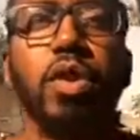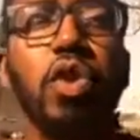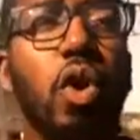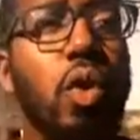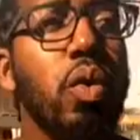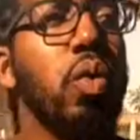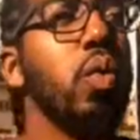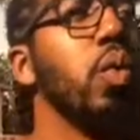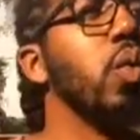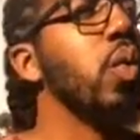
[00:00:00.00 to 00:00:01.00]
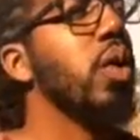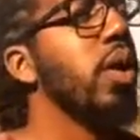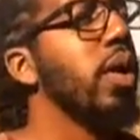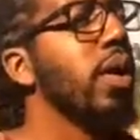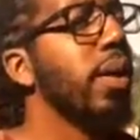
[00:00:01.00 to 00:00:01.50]
So
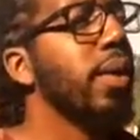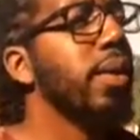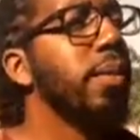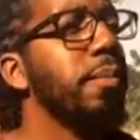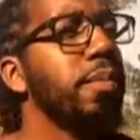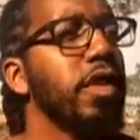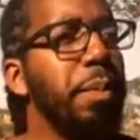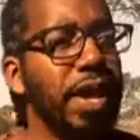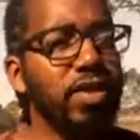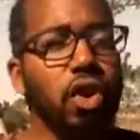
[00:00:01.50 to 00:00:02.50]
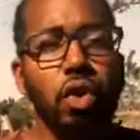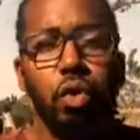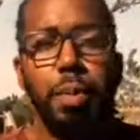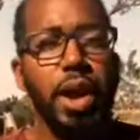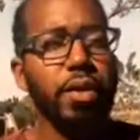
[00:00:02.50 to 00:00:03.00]
depends on
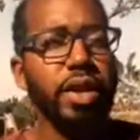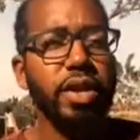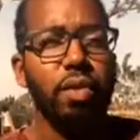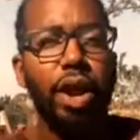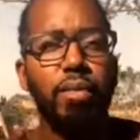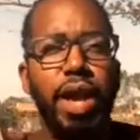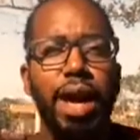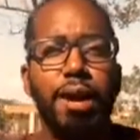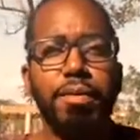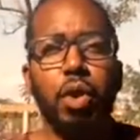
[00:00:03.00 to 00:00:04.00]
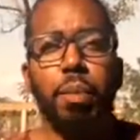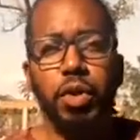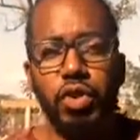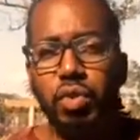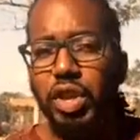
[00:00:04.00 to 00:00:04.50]
who the parent is, right? You have your
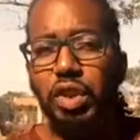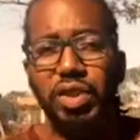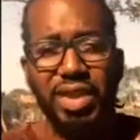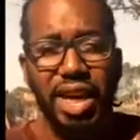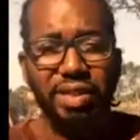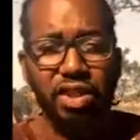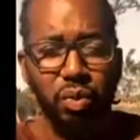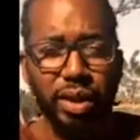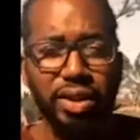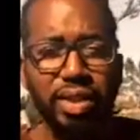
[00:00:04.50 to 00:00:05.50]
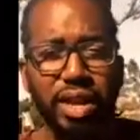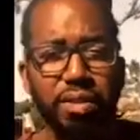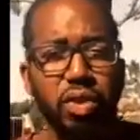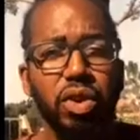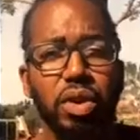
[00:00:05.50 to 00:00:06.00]
personal skills and talents that you would like to
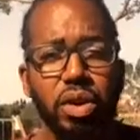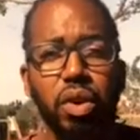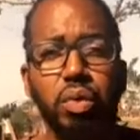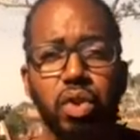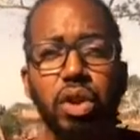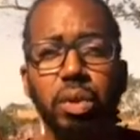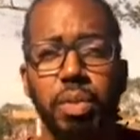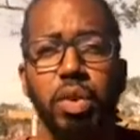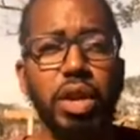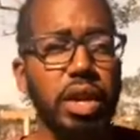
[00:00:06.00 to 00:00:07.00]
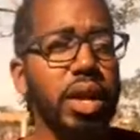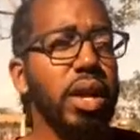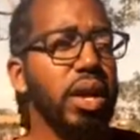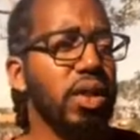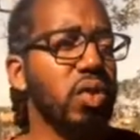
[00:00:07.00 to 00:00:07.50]
give to the to the community
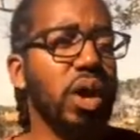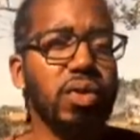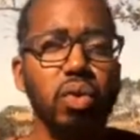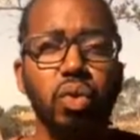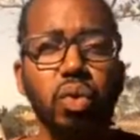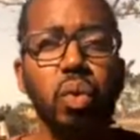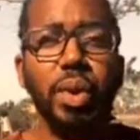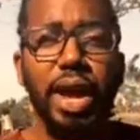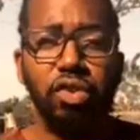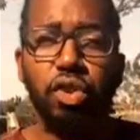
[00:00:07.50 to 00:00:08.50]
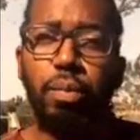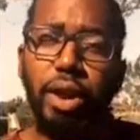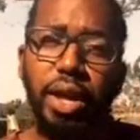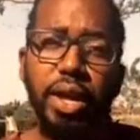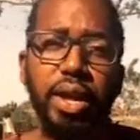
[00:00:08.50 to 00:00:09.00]
and to our school. We ask you to
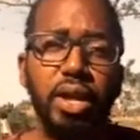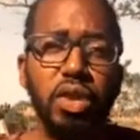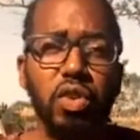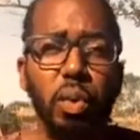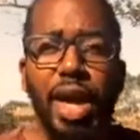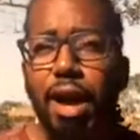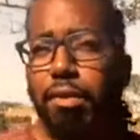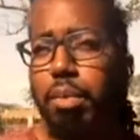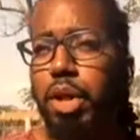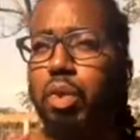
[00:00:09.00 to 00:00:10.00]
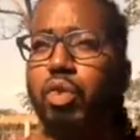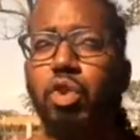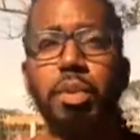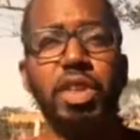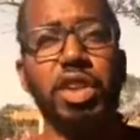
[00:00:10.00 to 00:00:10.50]
bring it. So we have a brother who's
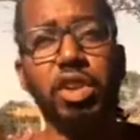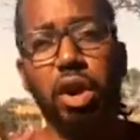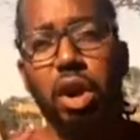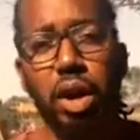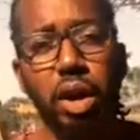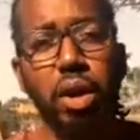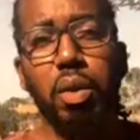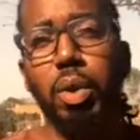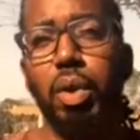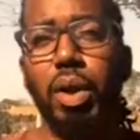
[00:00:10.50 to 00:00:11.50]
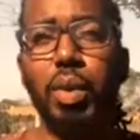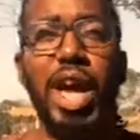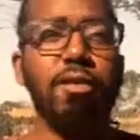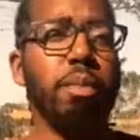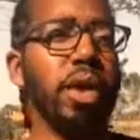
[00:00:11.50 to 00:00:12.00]
going to be teaching art. We
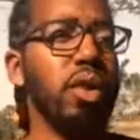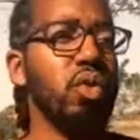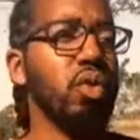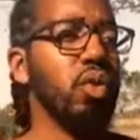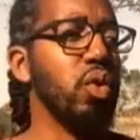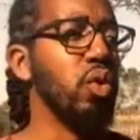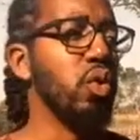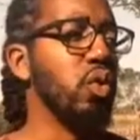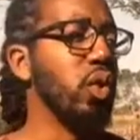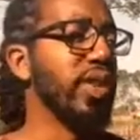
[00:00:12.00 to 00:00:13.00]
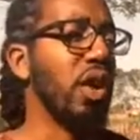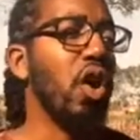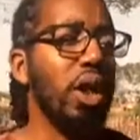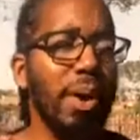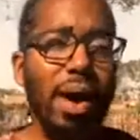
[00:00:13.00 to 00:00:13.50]
have a brother who is
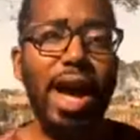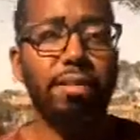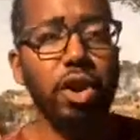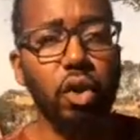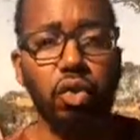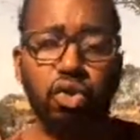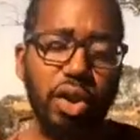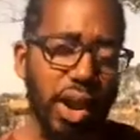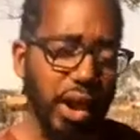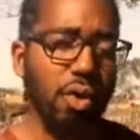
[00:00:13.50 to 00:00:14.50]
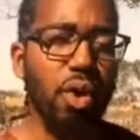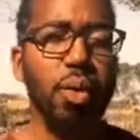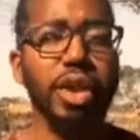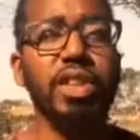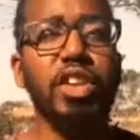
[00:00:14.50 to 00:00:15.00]
all about agriculture and
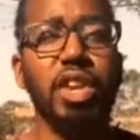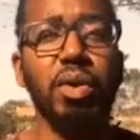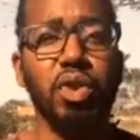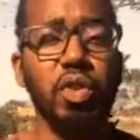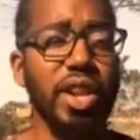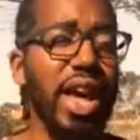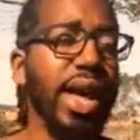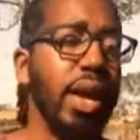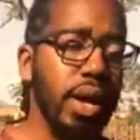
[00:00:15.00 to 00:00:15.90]
growing and teaching our children that.